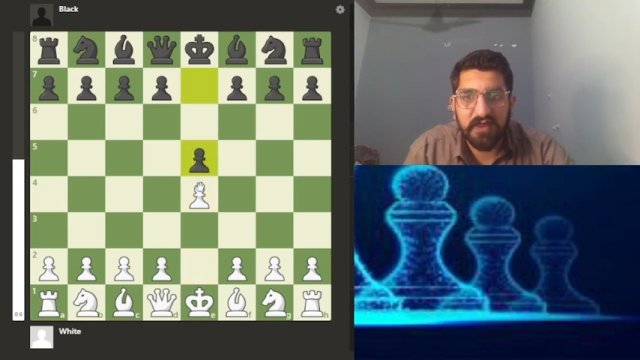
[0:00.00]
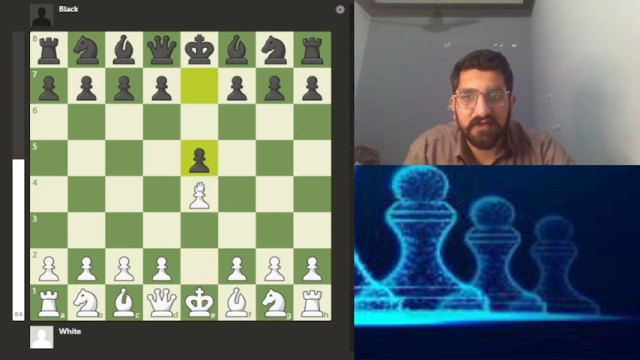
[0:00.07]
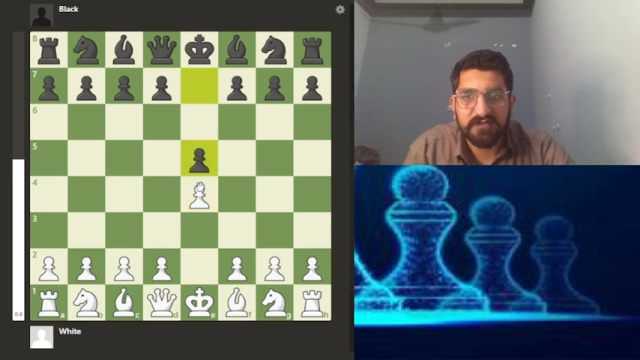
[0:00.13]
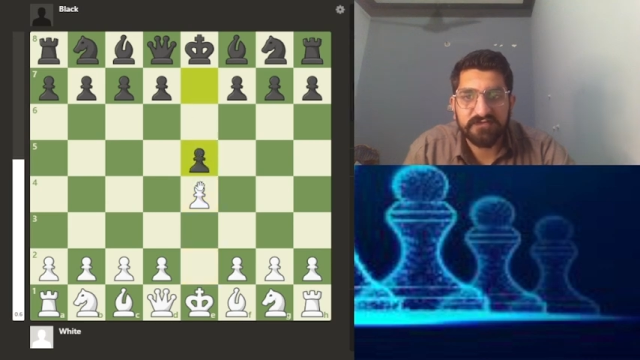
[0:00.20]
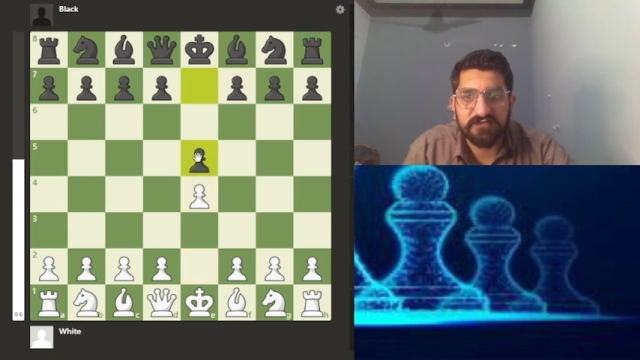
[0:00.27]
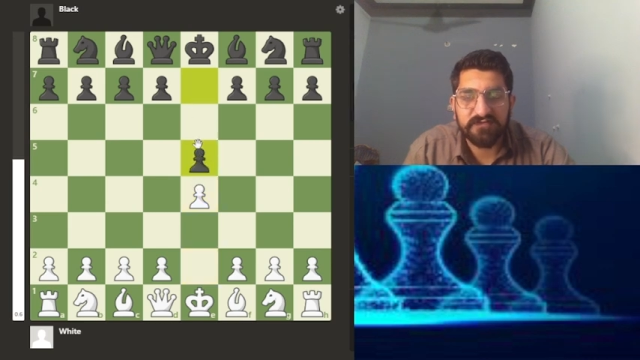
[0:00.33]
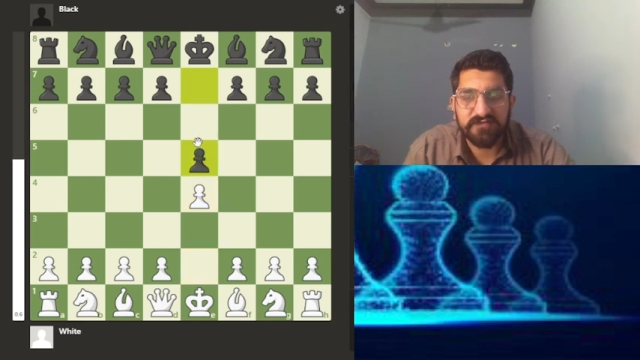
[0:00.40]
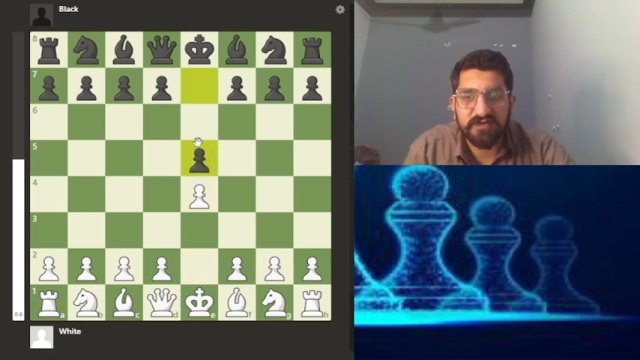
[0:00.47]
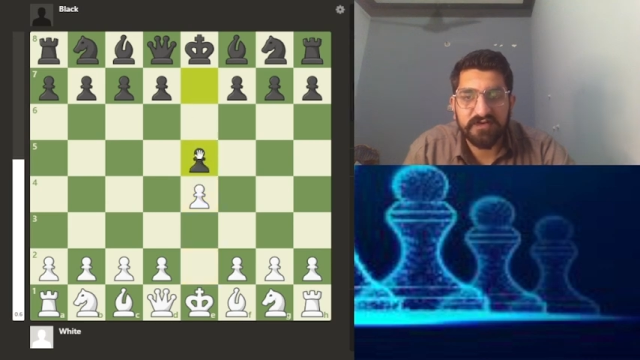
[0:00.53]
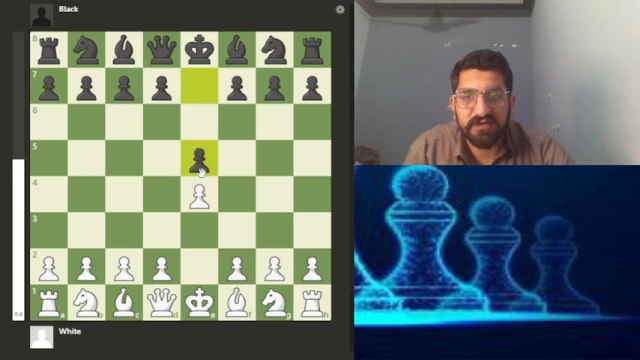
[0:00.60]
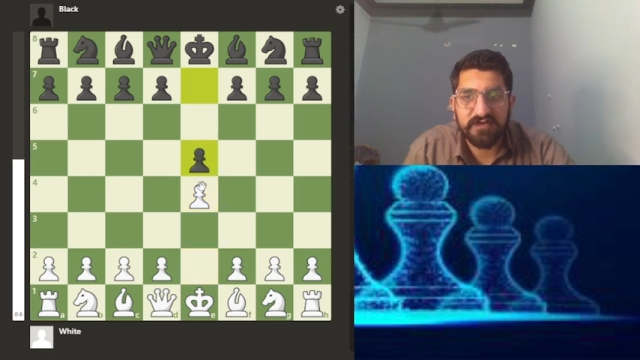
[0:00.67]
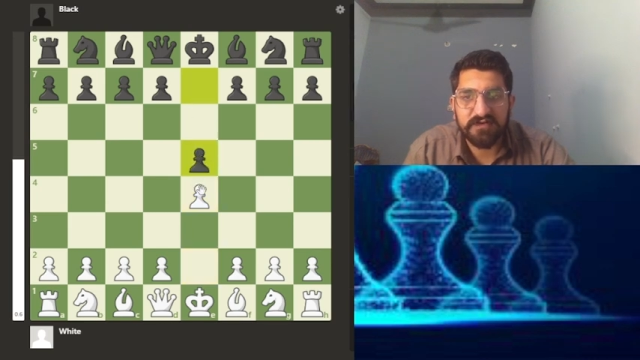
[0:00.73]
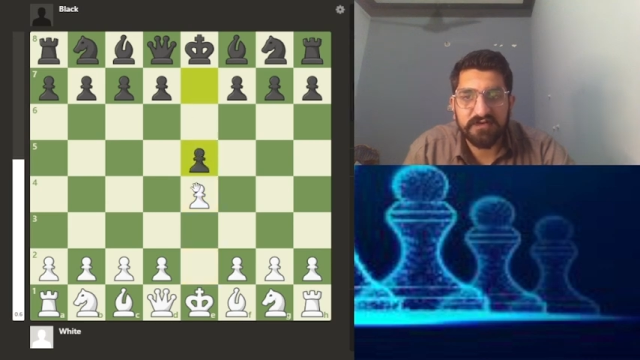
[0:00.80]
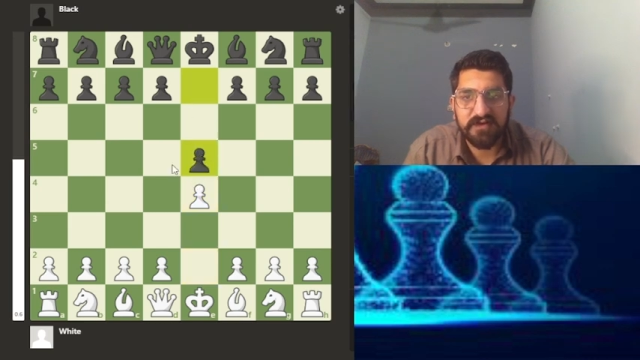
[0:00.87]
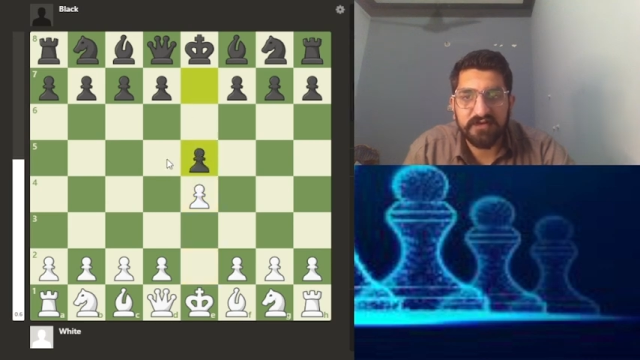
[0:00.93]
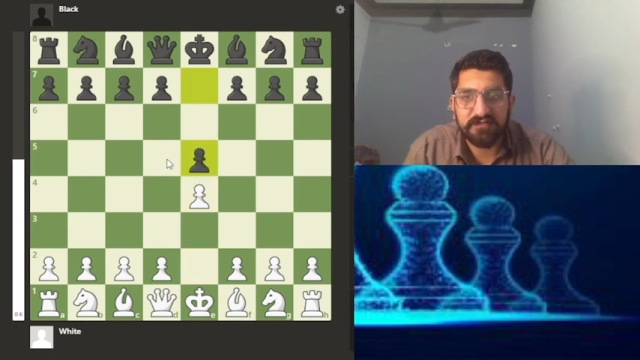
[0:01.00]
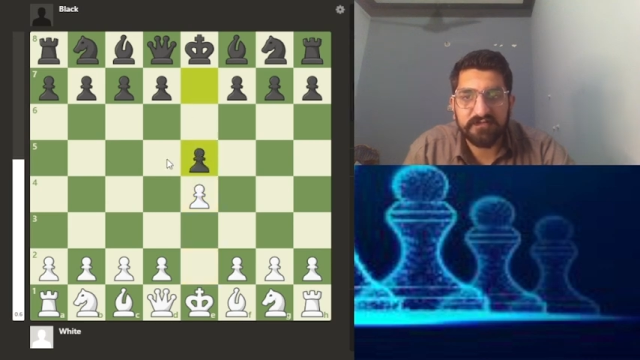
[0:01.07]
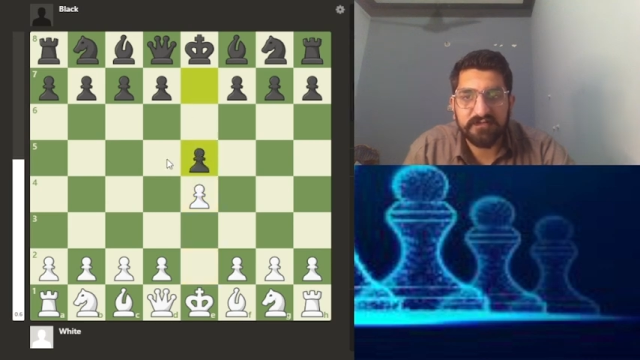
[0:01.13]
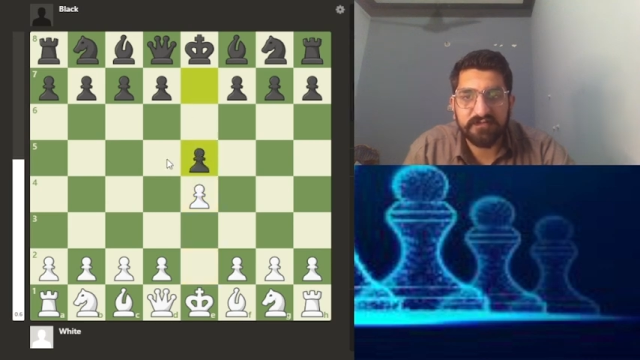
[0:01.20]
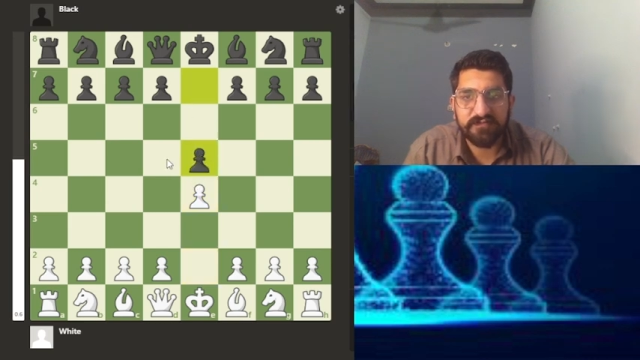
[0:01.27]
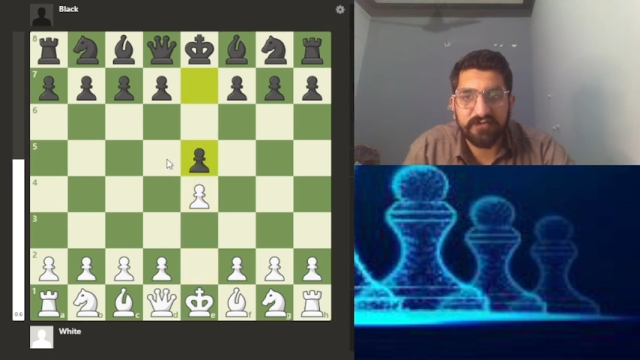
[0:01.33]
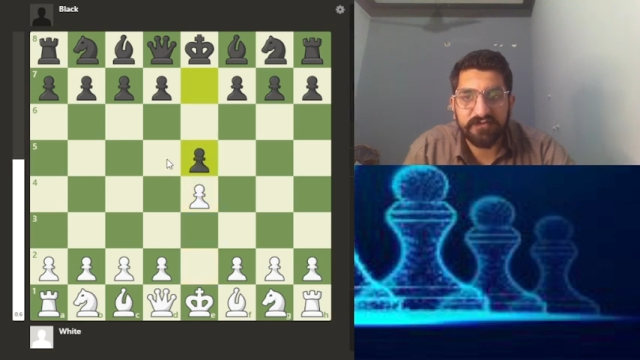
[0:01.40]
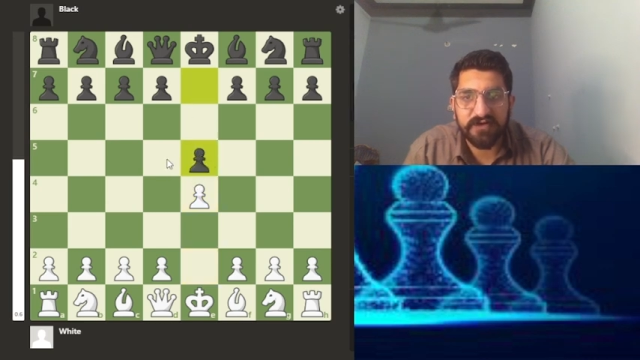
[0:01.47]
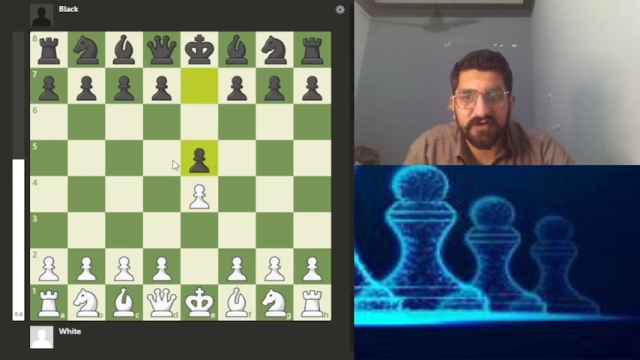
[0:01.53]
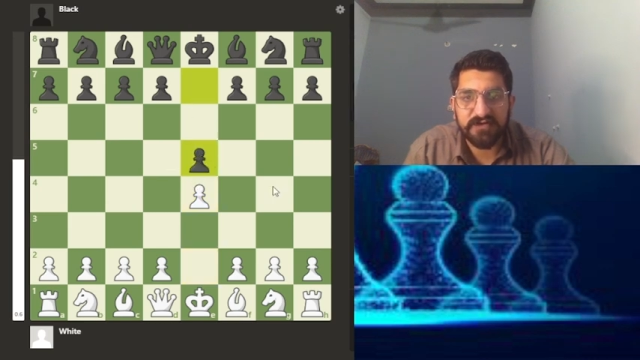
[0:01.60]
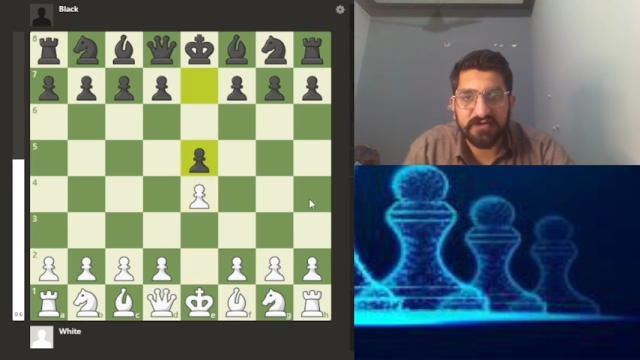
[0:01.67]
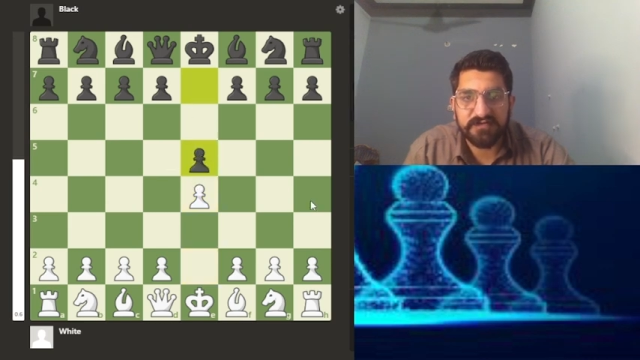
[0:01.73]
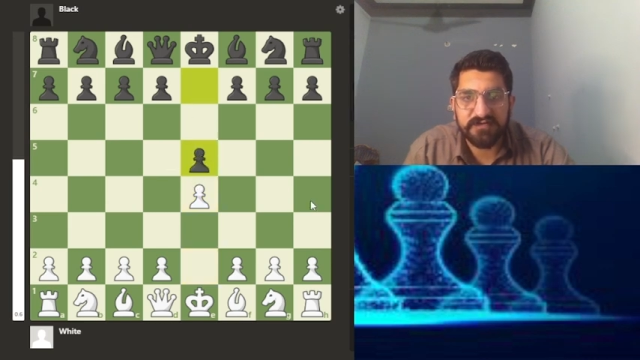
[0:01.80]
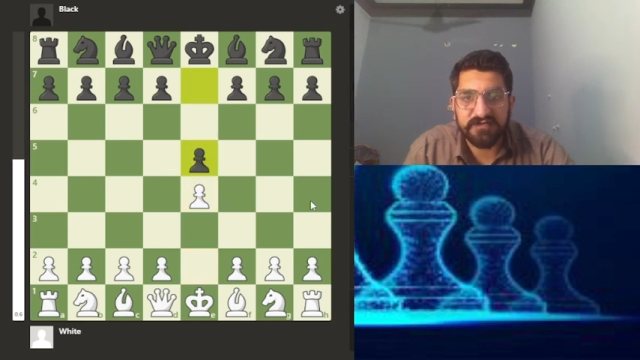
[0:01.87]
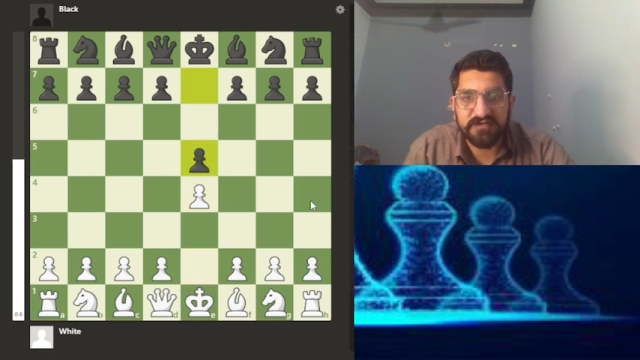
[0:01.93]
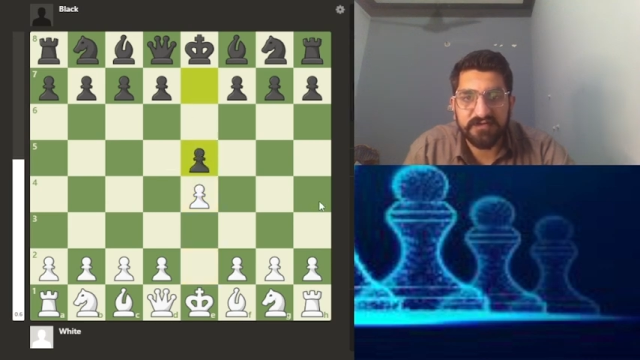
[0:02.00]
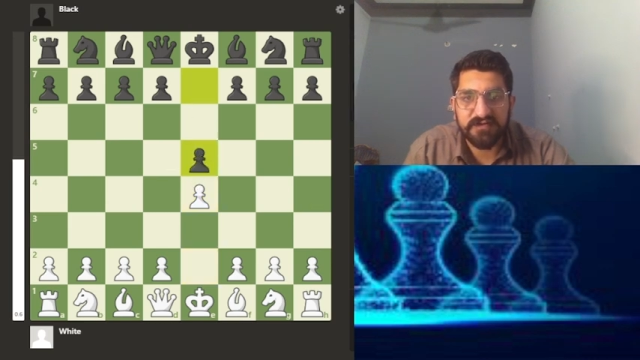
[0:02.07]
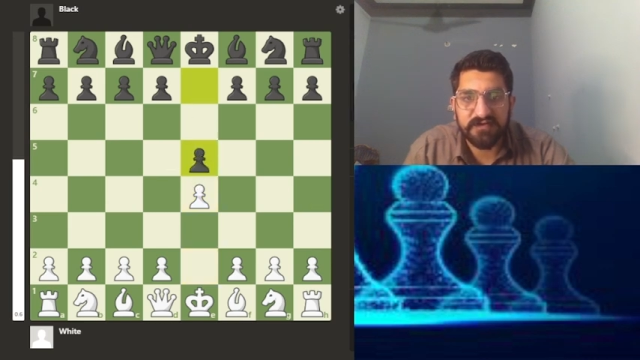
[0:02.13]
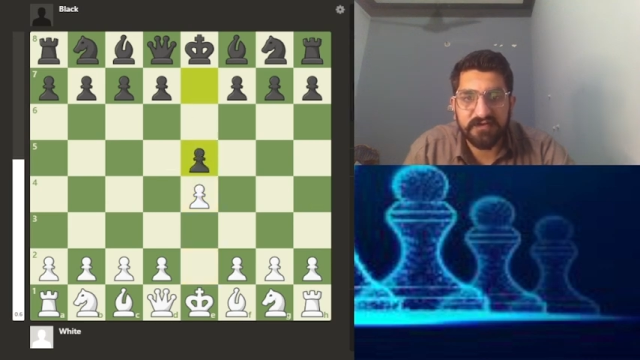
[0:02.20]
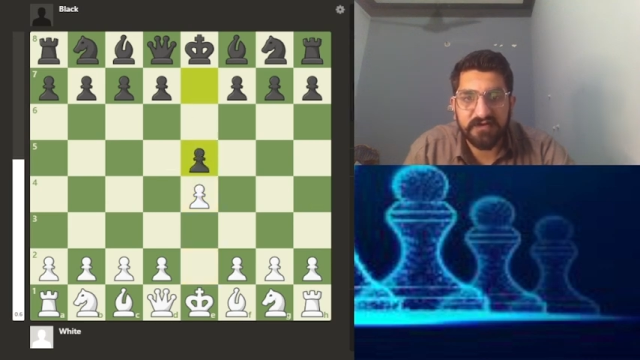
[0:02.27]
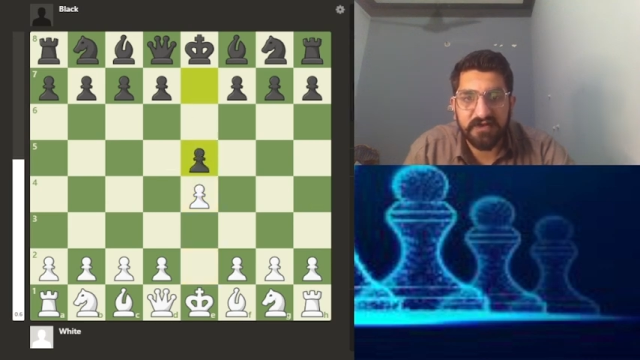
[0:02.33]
so we can end protecting the center.